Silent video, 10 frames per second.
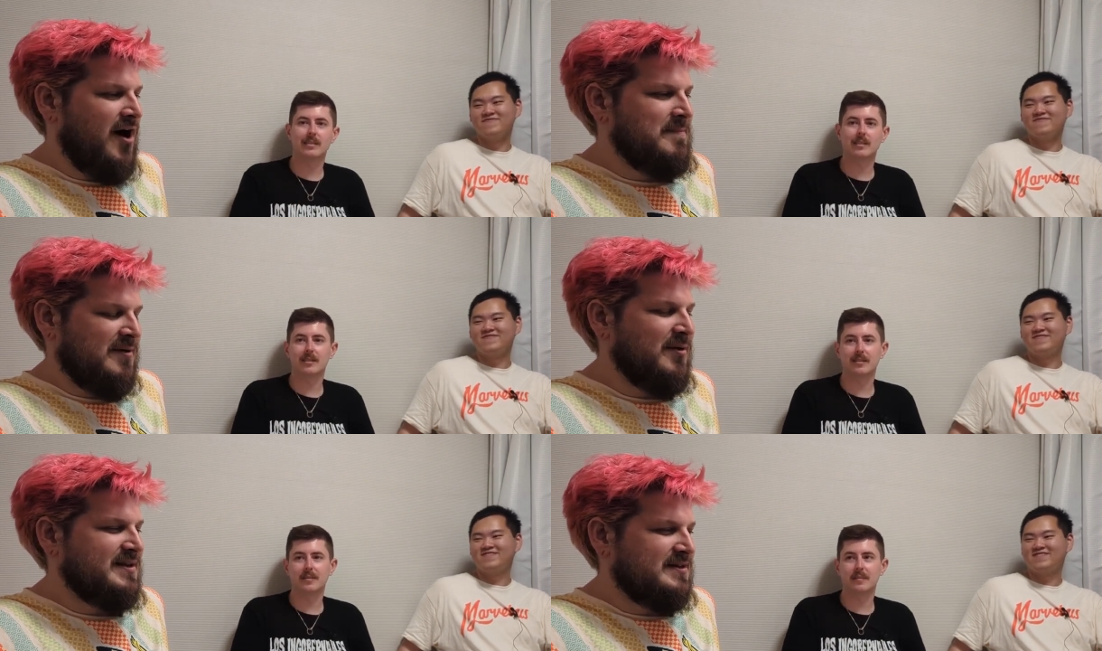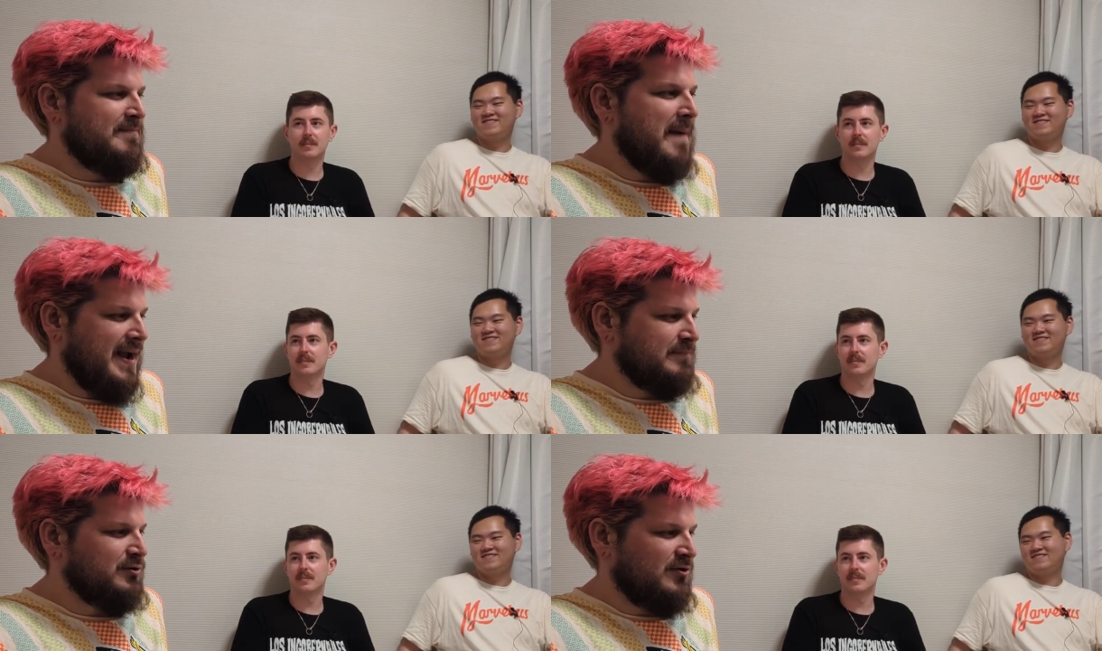Speaker 1: fine, but when the
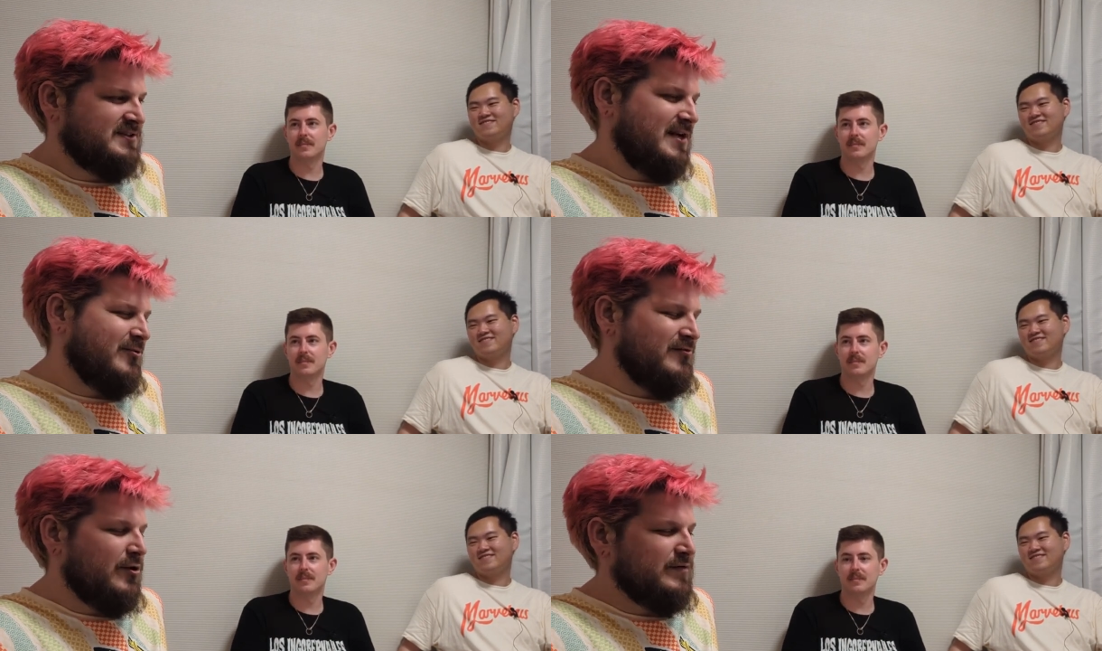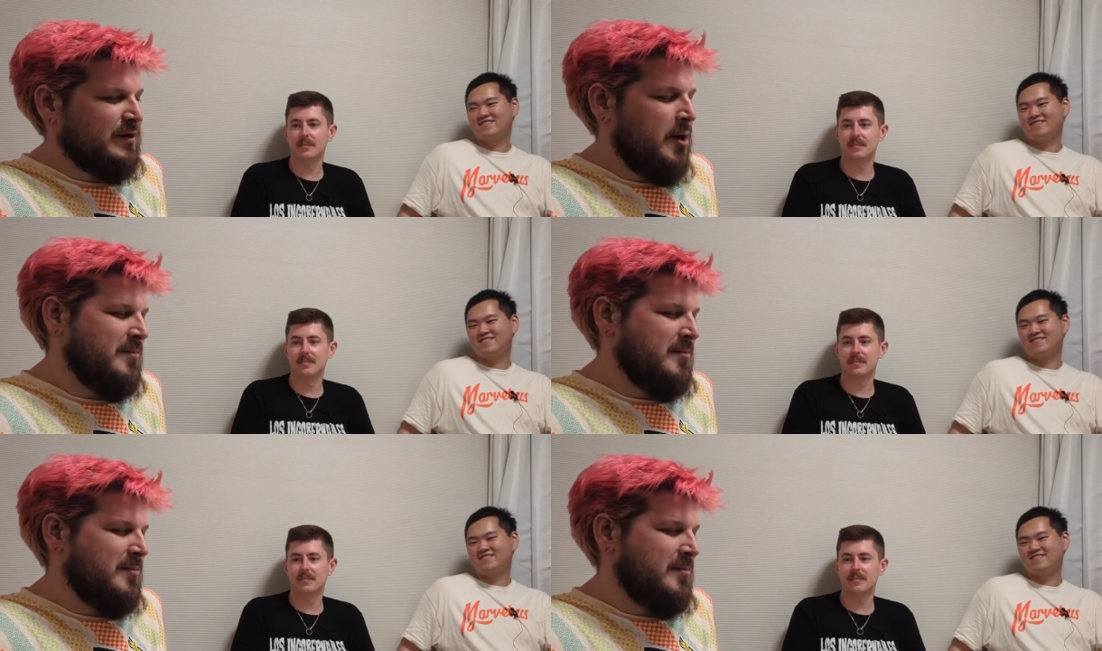main plot started revolving